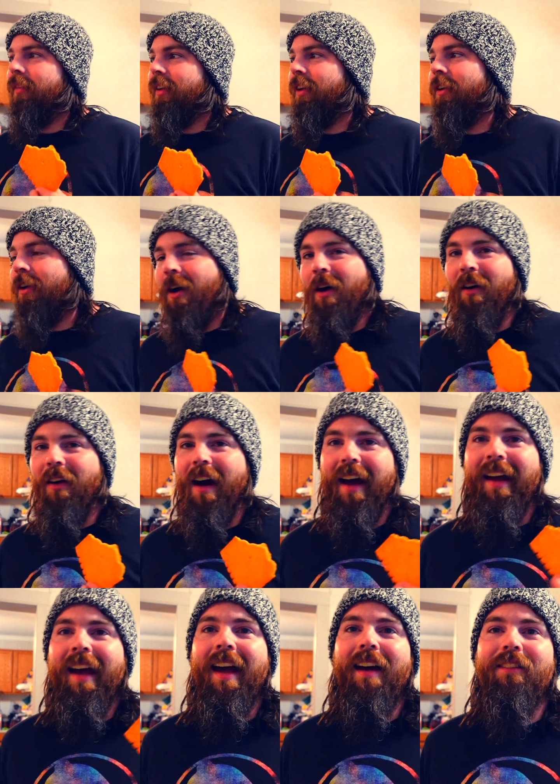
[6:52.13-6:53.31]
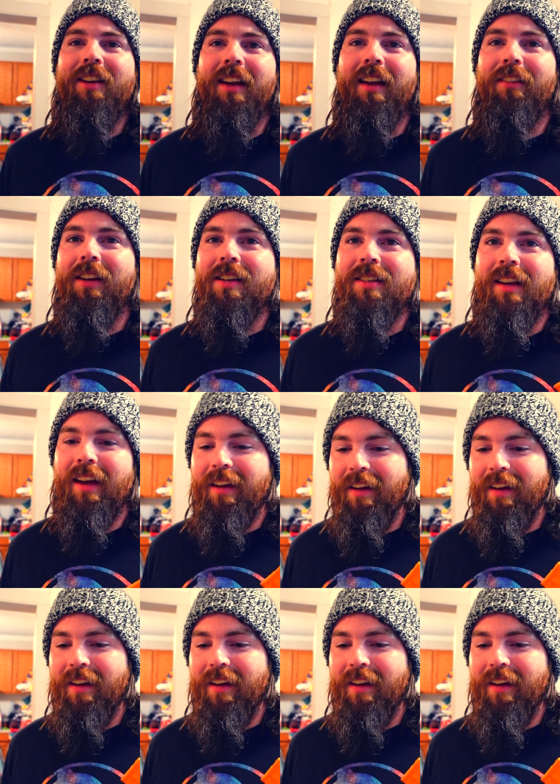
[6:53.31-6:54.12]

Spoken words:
you know, I have to give this like